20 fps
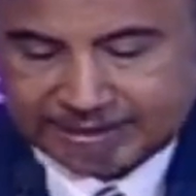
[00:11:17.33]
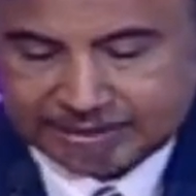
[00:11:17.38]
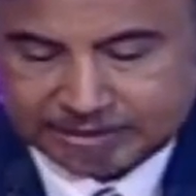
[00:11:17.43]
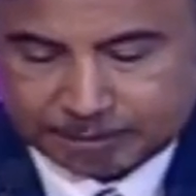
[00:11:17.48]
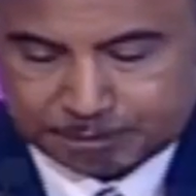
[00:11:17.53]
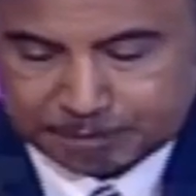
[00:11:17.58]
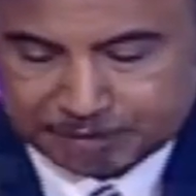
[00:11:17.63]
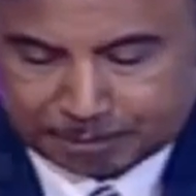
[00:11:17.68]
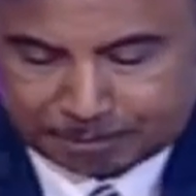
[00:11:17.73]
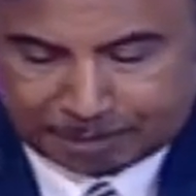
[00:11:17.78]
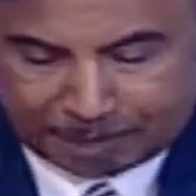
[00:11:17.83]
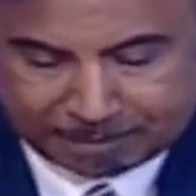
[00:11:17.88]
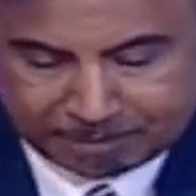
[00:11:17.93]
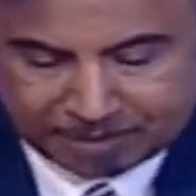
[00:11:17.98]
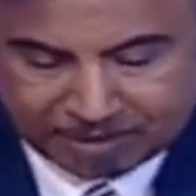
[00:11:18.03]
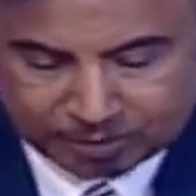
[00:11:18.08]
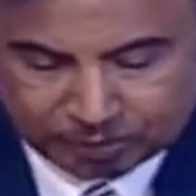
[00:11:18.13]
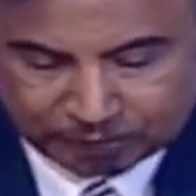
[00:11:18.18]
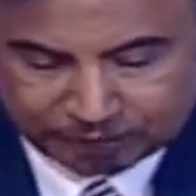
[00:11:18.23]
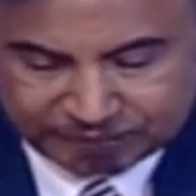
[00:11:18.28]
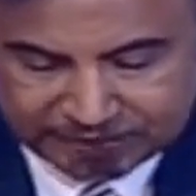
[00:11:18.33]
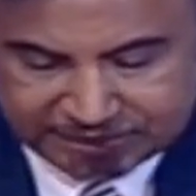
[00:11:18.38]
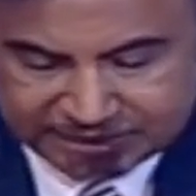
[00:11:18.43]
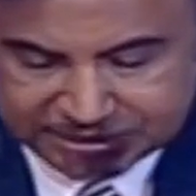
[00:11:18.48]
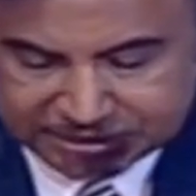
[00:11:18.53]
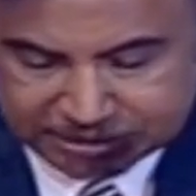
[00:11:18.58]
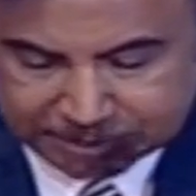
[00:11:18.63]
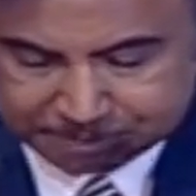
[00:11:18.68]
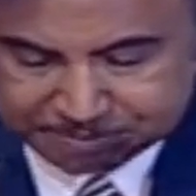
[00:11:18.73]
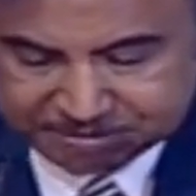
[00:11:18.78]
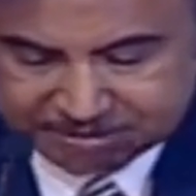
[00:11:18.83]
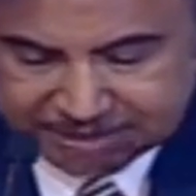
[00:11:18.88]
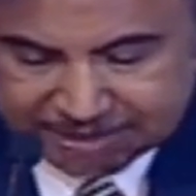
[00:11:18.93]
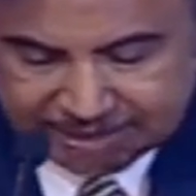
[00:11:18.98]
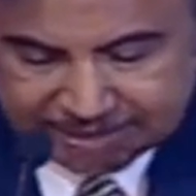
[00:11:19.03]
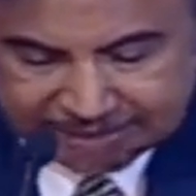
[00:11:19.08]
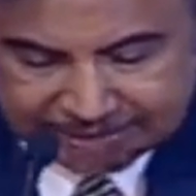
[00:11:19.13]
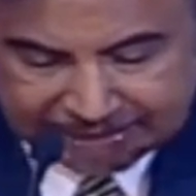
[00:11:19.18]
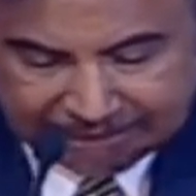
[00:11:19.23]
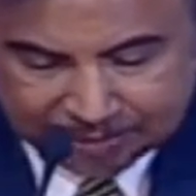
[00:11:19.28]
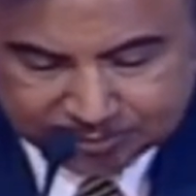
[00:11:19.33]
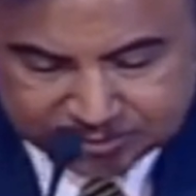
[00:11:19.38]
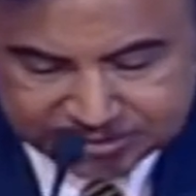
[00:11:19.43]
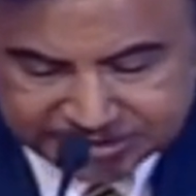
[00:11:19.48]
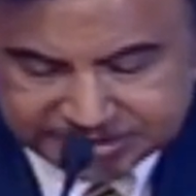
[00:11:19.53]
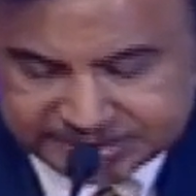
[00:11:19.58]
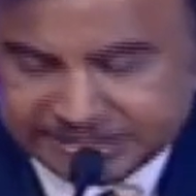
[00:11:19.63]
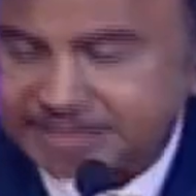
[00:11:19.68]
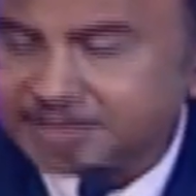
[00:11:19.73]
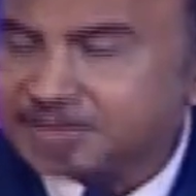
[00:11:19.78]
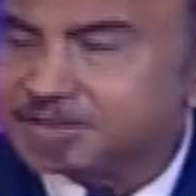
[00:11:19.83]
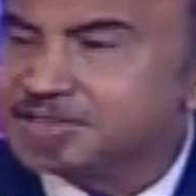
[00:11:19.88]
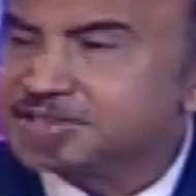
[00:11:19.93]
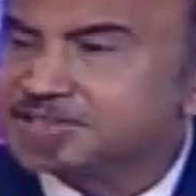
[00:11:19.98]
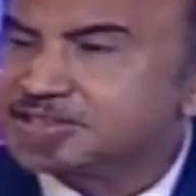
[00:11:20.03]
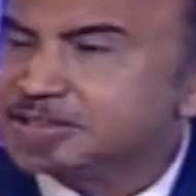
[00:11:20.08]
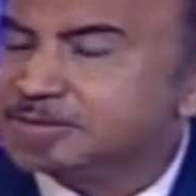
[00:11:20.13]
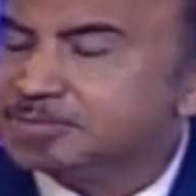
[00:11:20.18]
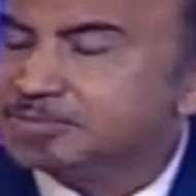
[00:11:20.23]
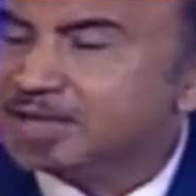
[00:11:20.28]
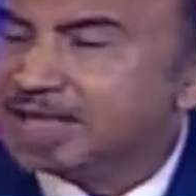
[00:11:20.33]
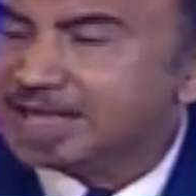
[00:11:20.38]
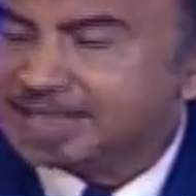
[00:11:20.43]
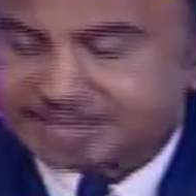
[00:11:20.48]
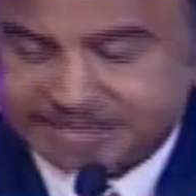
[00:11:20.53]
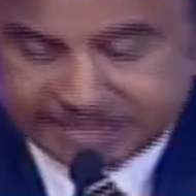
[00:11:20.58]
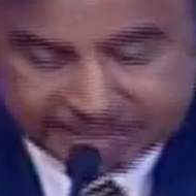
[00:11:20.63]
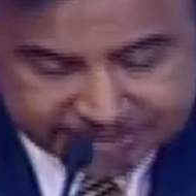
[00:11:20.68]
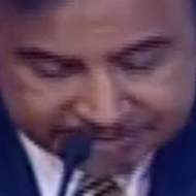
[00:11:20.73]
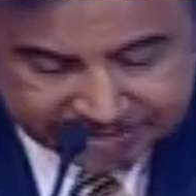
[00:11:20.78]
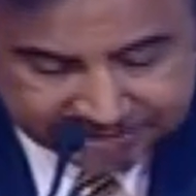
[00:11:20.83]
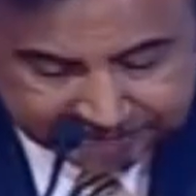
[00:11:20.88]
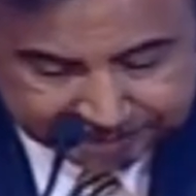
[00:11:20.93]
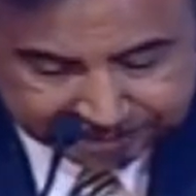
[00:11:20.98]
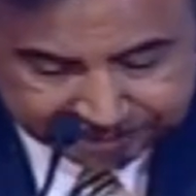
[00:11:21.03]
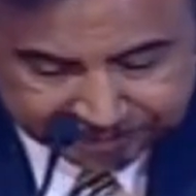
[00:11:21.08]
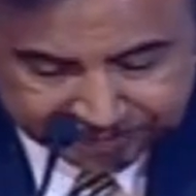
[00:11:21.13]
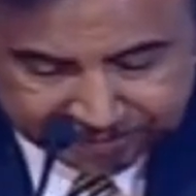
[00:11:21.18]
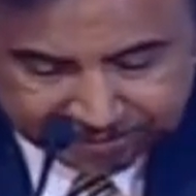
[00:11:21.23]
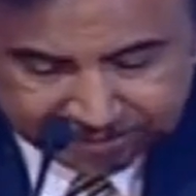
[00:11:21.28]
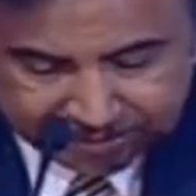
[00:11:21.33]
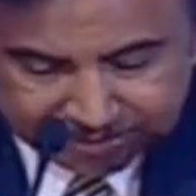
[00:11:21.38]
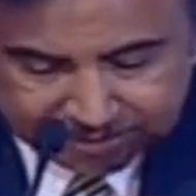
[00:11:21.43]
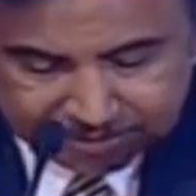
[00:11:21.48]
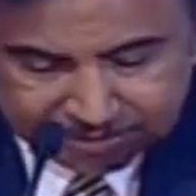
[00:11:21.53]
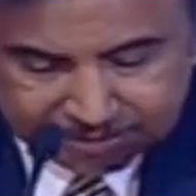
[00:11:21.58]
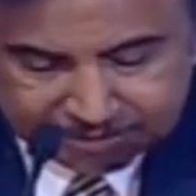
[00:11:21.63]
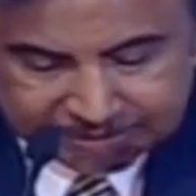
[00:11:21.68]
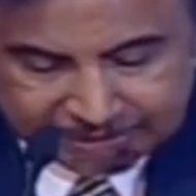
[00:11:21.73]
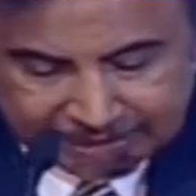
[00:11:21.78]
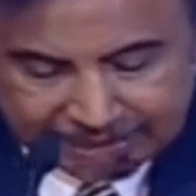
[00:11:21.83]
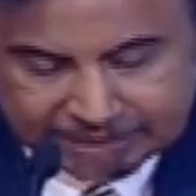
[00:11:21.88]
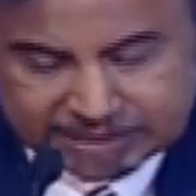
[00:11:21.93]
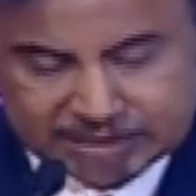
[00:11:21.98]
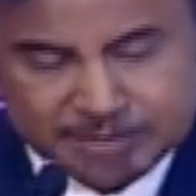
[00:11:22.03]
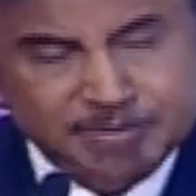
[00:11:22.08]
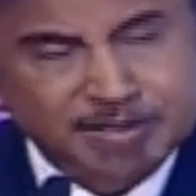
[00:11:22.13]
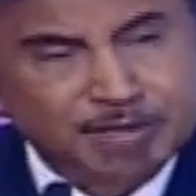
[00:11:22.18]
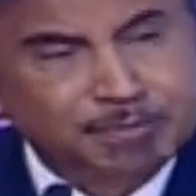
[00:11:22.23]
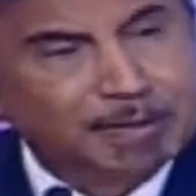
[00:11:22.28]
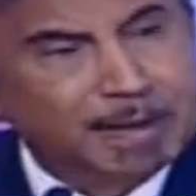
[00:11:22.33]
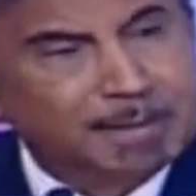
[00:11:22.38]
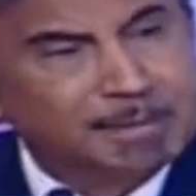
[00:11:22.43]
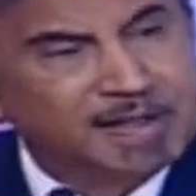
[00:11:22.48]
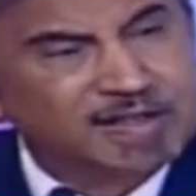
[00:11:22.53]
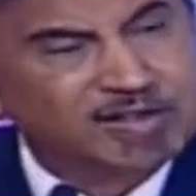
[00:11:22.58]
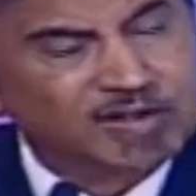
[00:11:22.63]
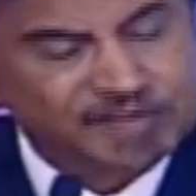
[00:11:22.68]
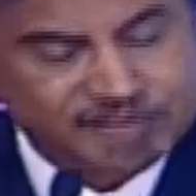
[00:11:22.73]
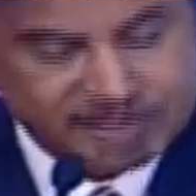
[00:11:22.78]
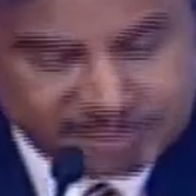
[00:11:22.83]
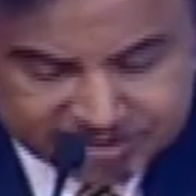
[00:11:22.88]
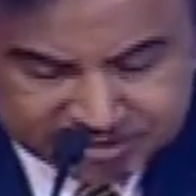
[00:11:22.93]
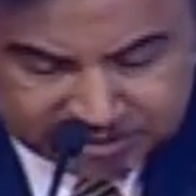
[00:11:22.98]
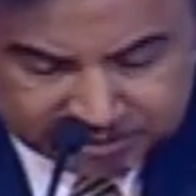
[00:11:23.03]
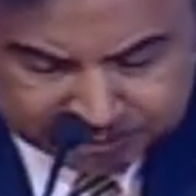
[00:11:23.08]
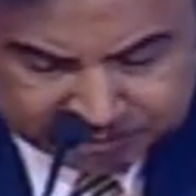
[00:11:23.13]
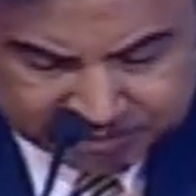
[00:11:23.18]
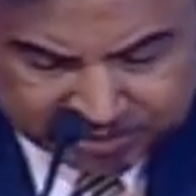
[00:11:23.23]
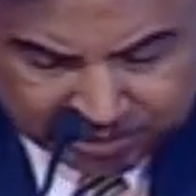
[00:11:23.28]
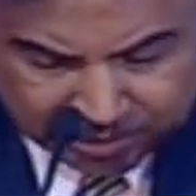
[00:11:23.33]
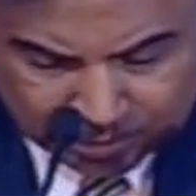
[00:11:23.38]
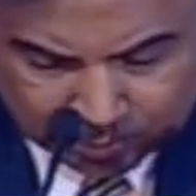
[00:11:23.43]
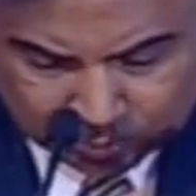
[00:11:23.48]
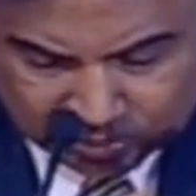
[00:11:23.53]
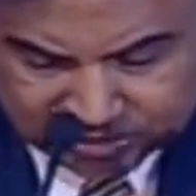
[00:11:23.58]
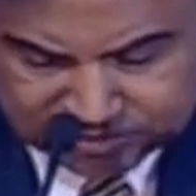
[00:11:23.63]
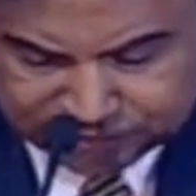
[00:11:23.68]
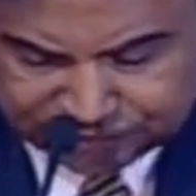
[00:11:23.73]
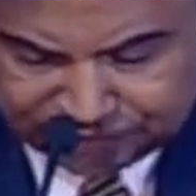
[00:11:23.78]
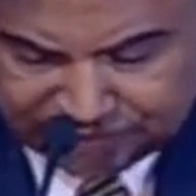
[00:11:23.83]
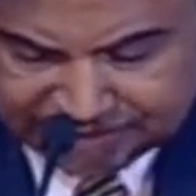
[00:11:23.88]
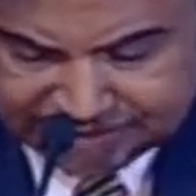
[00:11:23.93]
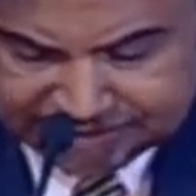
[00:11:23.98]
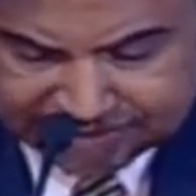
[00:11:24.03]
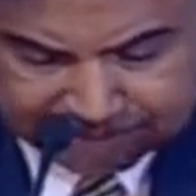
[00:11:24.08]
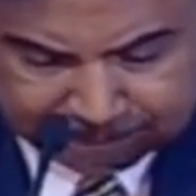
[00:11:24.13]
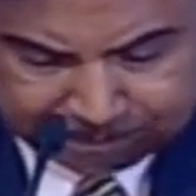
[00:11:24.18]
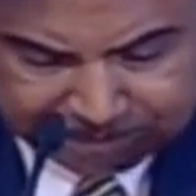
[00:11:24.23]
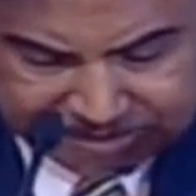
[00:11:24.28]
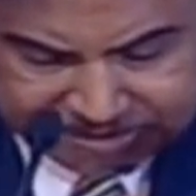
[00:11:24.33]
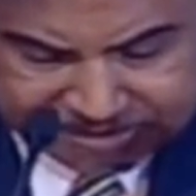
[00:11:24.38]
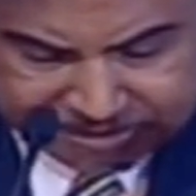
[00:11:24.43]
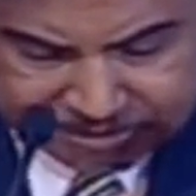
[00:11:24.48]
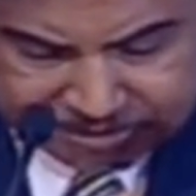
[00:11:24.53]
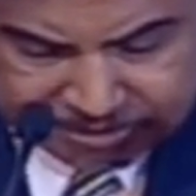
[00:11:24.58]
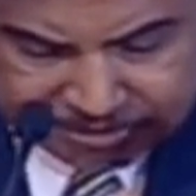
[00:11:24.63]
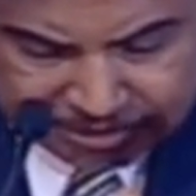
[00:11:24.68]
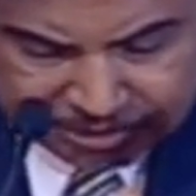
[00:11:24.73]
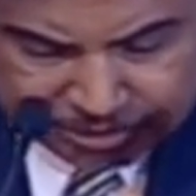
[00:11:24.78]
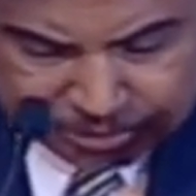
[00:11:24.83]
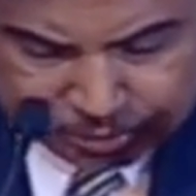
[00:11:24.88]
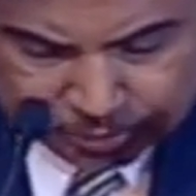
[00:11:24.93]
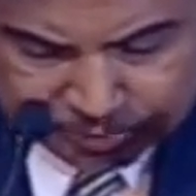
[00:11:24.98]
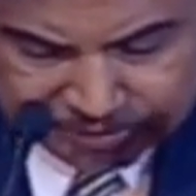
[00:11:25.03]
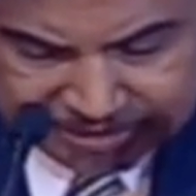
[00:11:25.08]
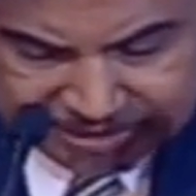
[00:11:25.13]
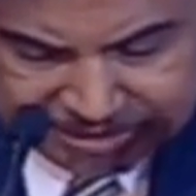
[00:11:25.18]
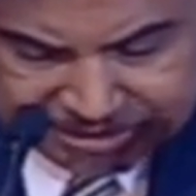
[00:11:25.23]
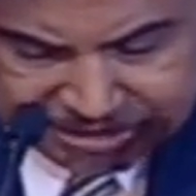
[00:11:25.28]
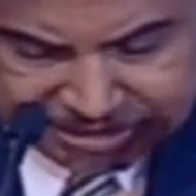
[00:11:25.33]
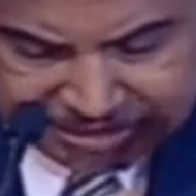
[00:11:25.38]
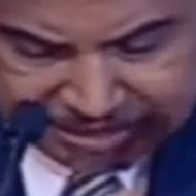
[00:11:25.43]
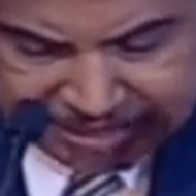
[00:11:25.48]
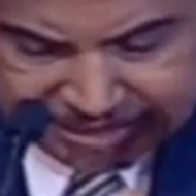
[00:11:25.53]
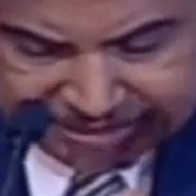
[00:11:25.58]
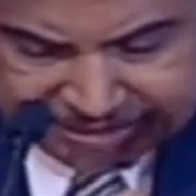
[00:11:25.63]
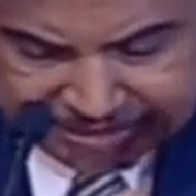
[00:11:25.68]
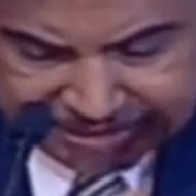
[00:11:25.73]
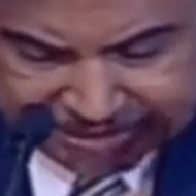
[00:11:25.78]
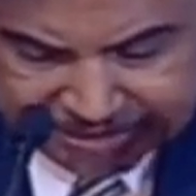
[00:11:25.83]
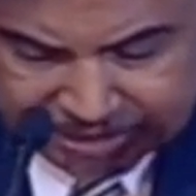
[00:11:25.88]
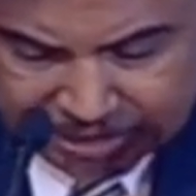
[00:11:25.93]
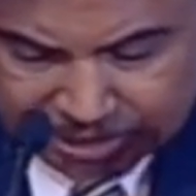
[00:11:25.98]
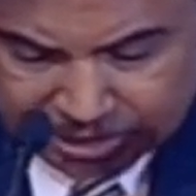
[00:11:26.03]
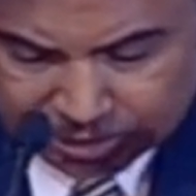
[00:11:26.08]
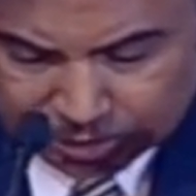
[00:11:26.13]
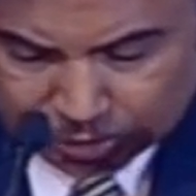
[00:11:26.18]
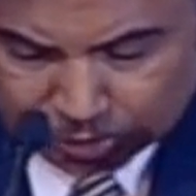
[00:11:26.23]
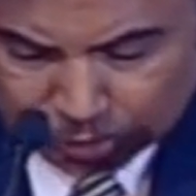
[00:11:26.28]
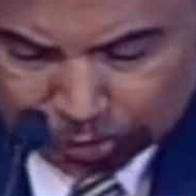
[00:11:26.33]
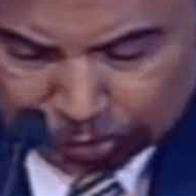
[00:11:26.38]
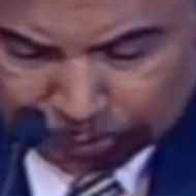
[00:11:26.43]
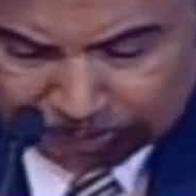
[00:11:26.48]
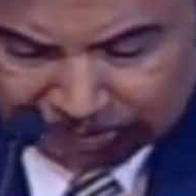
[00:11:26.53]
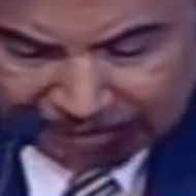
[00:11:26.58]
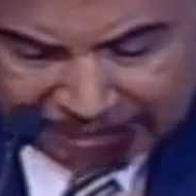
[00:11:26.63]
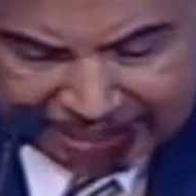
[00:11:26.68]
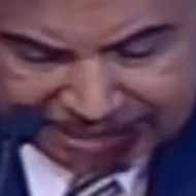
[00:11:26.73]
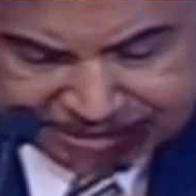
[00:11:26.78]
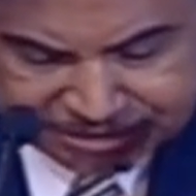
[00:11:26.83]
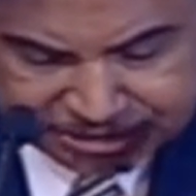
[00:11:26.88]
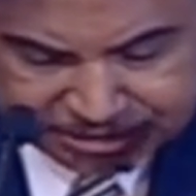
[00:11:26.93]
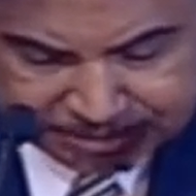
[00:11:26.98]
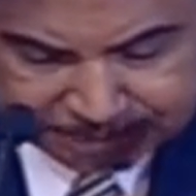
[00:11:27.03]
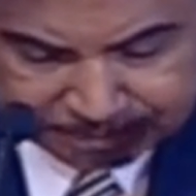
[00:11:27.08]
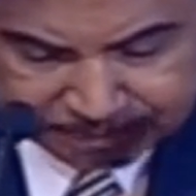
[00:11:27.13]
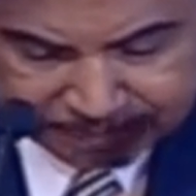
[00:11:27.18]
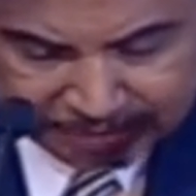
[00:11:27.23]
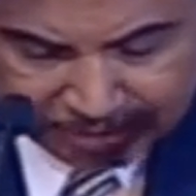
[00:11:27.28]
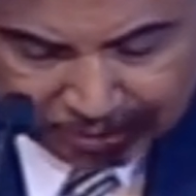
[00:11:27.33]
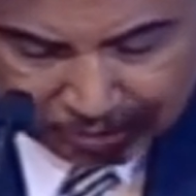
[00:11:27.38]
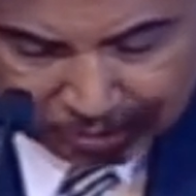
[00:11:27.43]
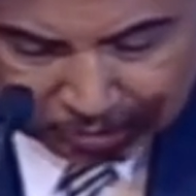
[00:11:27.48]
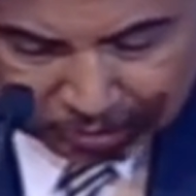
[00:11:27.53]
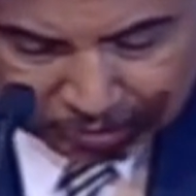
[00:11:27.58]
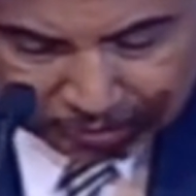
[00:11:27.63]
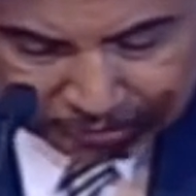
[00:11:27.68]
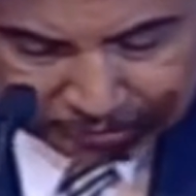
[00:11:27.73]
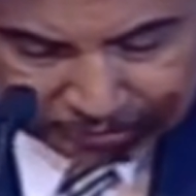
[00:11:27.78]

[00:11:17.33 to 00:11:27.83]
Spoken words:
Republic of Egypt's counter-terrorism agenda. The Arab Republic of Egypt was very committed to initiating global action on